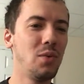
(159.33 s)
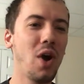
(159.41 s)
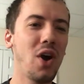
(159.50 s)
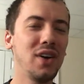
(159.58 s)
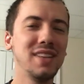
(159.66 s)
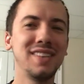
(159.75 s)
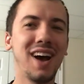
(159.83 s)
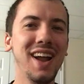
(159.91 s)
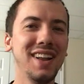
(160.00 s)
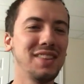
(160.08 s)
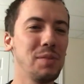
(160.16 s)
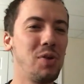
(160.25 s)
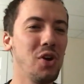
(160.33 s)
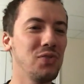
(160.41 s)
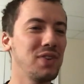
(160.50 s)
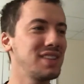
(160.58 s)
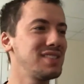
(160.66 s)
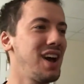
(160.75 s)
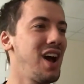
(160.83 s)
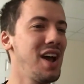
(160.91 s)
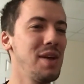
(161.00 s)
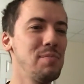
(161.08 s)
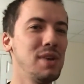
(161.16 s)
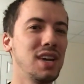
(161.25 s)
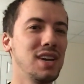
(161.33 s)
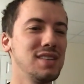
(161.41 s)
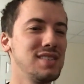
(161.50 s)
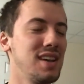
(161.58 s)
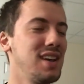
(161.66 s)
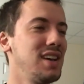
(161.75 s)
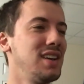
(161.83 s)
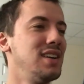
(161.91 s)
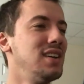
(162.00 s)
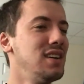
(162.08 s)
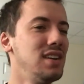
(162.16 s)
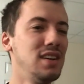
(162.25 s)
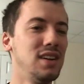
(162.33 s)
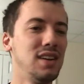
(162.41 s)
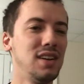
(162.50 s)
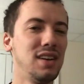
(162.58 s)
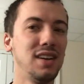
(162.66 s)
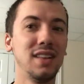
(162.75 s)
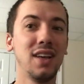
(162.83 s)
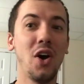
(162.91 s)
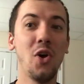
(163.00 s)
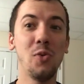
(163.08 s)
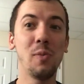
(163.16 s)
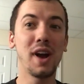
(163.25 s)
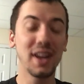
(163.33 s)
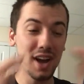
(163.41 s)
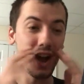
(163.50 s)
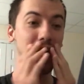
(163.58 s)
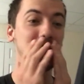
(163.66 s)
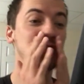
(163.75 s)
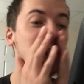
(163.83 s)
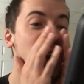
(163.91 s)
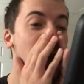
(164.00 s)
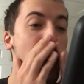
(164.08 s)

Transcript: Well, it died at the perfect time because, oh my gosh.